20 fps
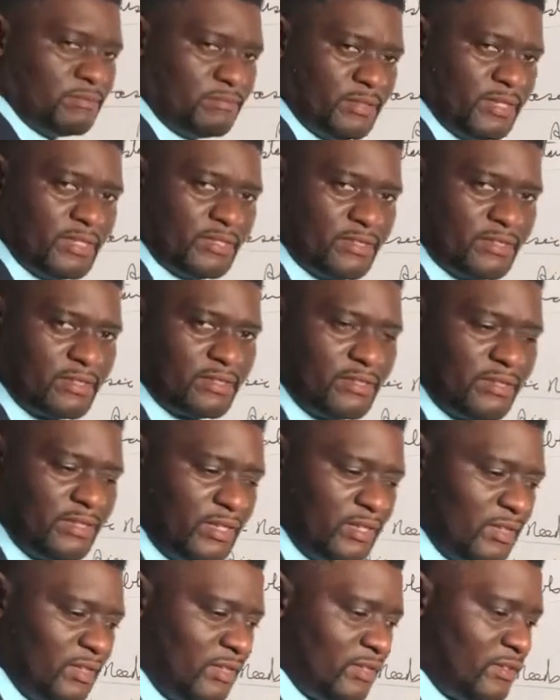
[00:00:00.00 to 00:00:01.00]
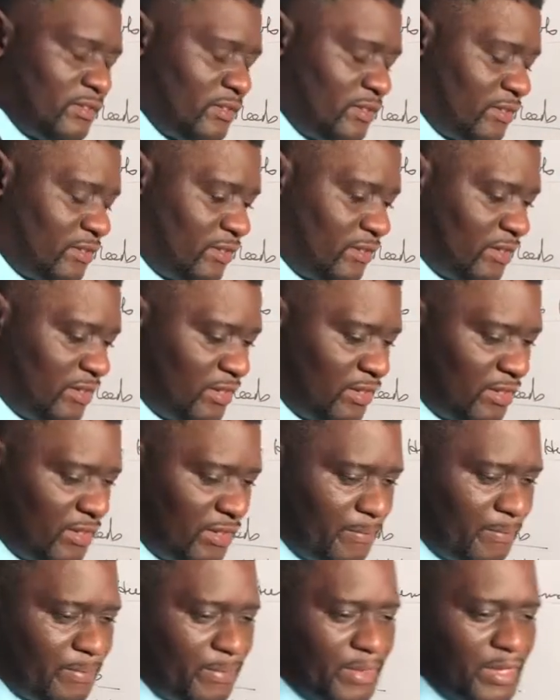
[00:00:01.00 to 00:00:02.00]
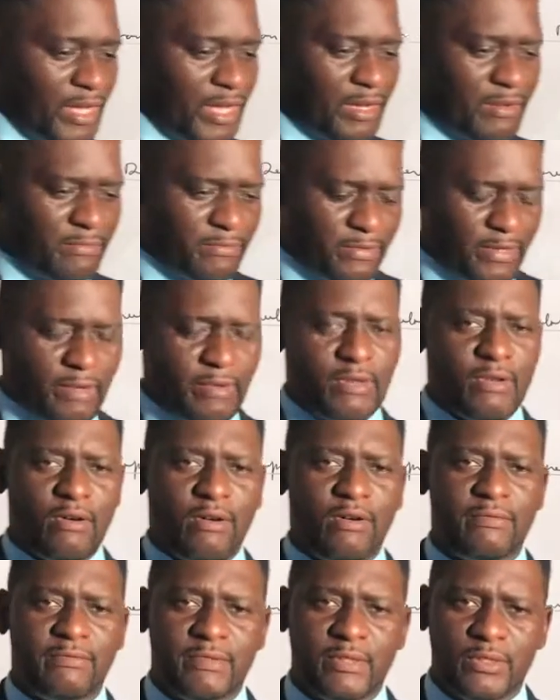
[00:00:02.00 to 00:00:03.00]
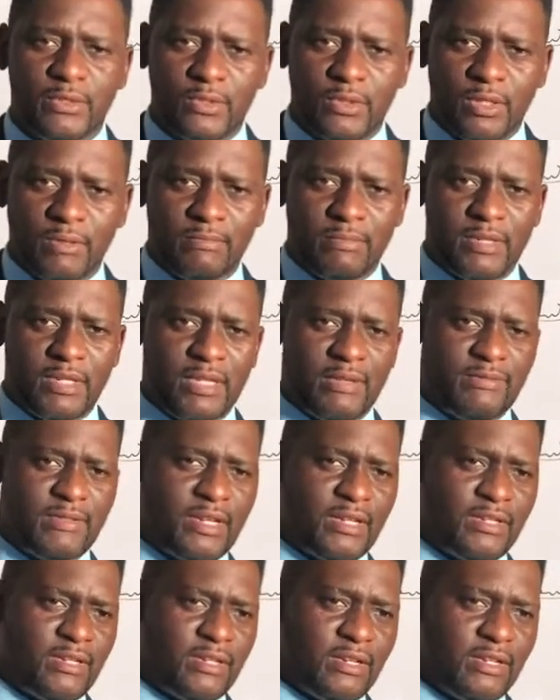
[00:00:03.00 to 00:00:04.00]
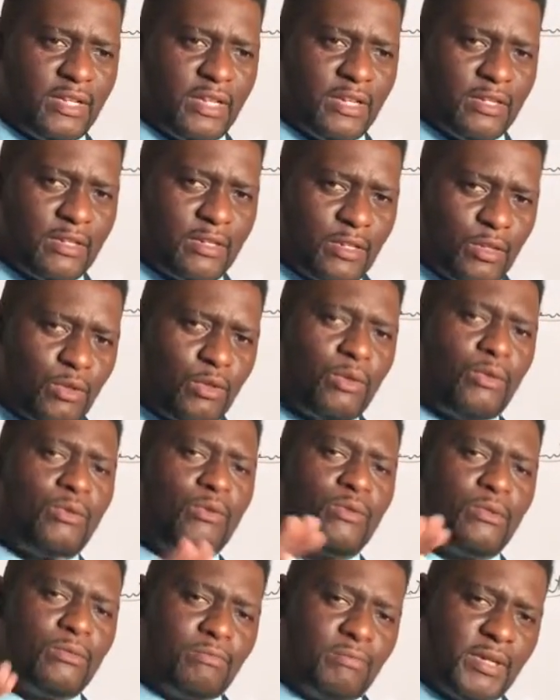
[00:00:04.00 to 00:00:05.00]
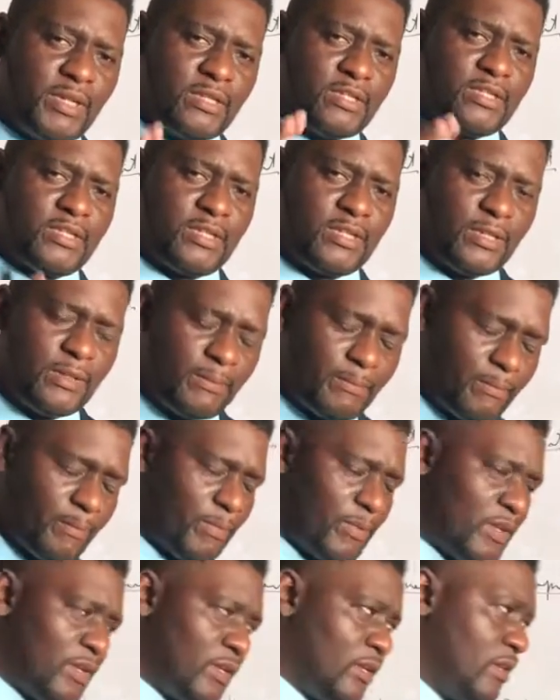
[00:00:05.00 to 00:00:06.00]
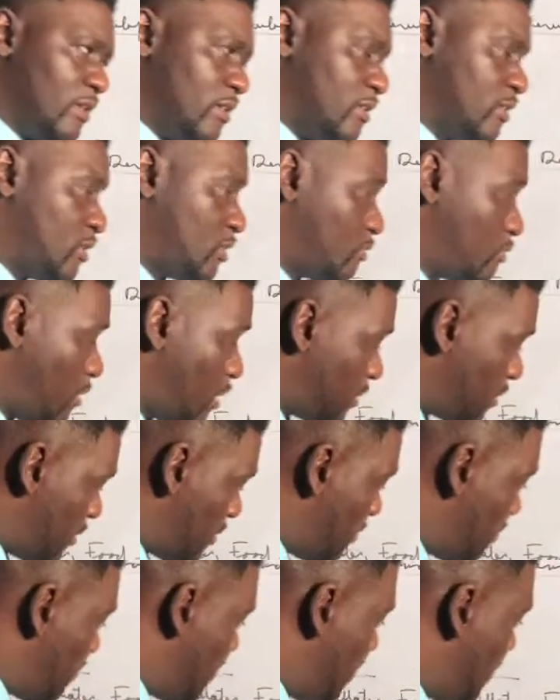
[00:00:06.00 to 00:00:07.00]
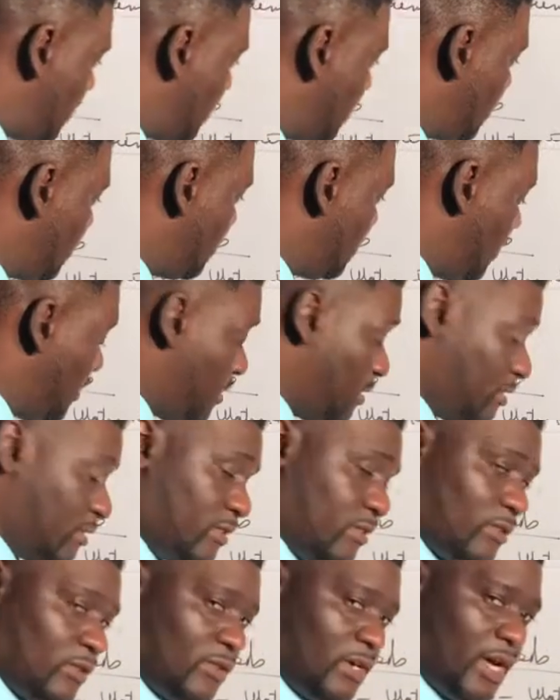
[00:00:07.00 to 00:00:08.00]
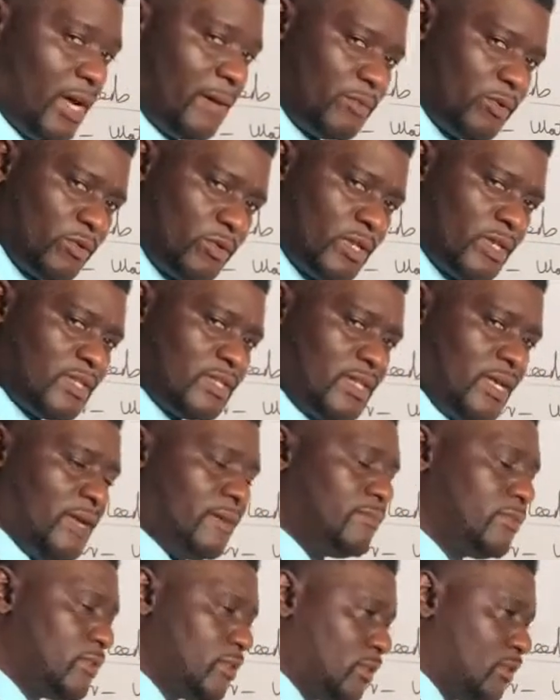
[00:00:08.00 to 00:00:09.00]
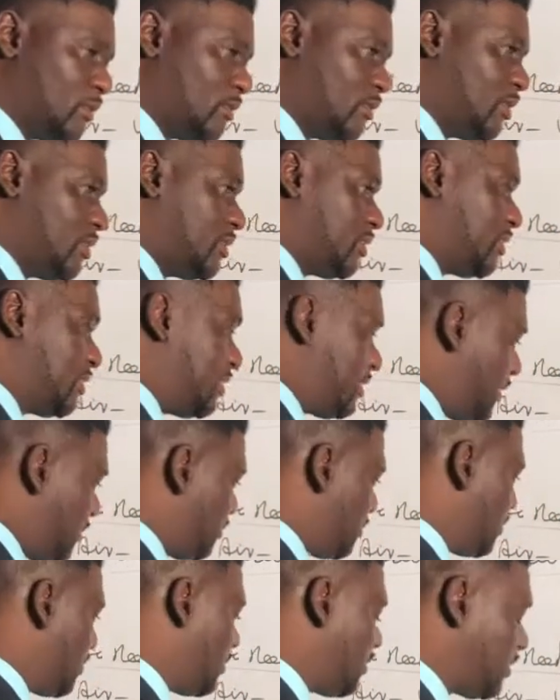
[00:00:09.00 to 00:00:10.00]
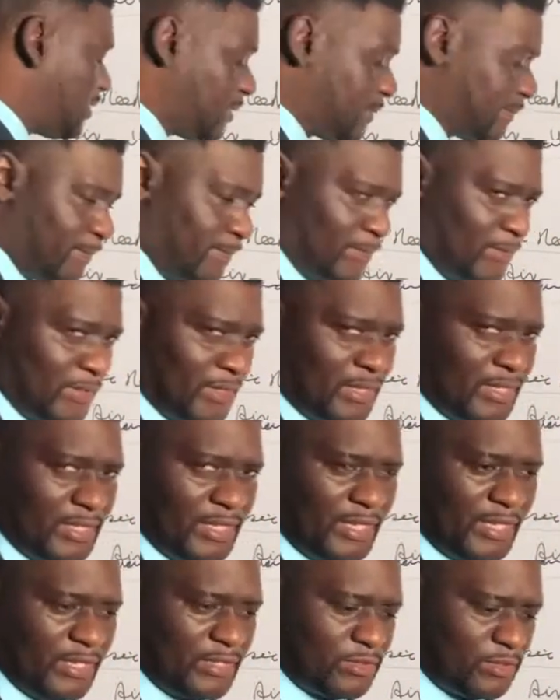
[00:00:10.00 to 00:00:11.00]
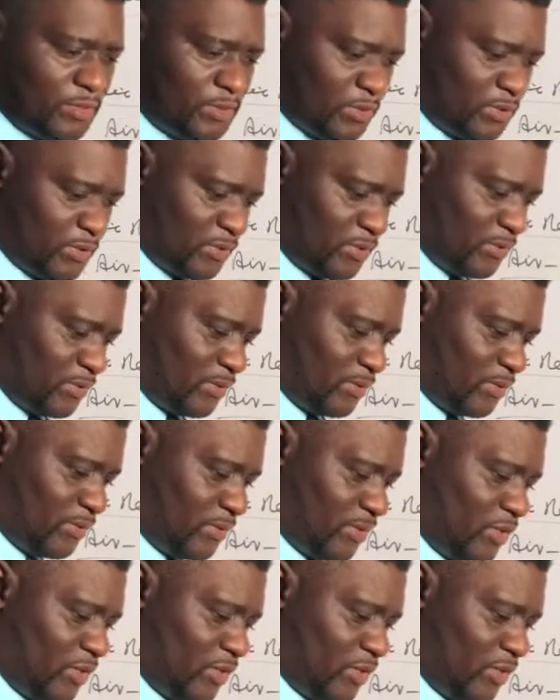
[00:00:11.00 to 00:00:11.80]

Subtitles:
the basic needs, I very often do not believe that they're getting the whole picture. surrounding the basic needs. So I'm going to attempt to go a little deeper into